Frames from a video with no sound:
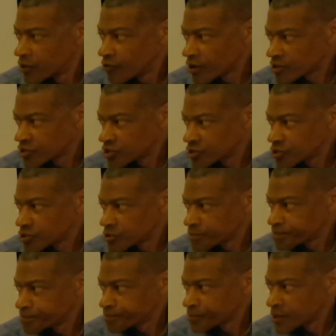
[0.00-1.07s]
erections.
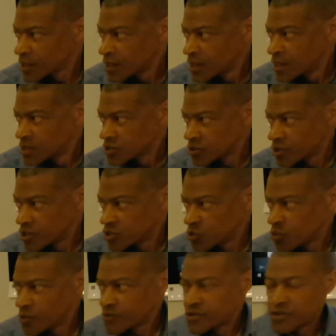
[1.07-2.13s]
So the
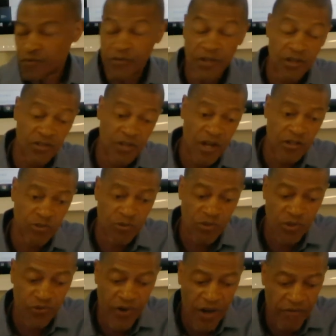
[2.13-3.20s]
issue is testosterone
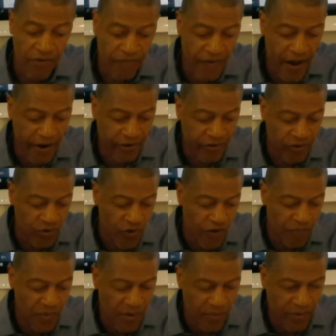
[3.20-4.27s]
is a driving factor, and we
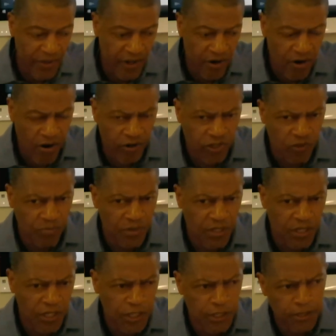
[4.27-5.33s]
have people that are to
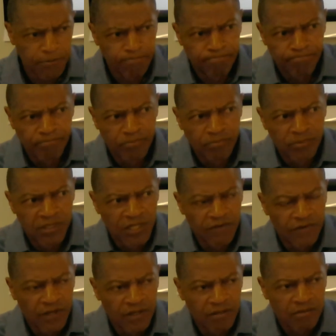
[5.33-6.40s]
be
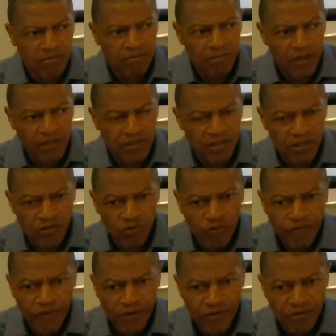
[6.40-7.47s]
deviant, like sexual
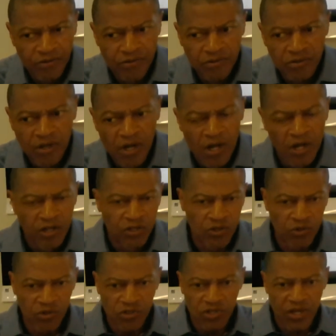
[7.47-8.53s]
offenders. Do
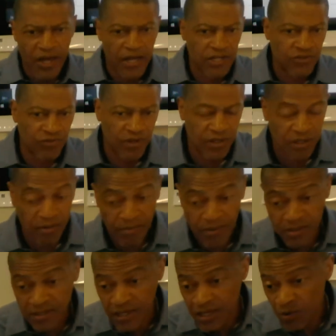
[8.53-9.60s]
you just castrate them
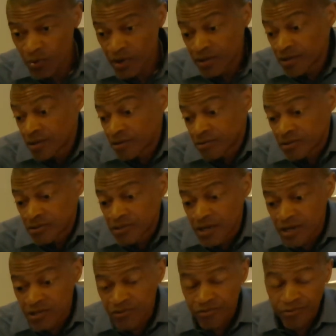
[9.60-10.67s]
and take away their
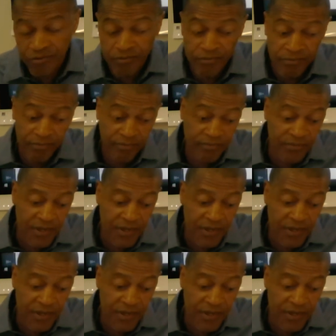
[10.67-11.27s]
testosterone?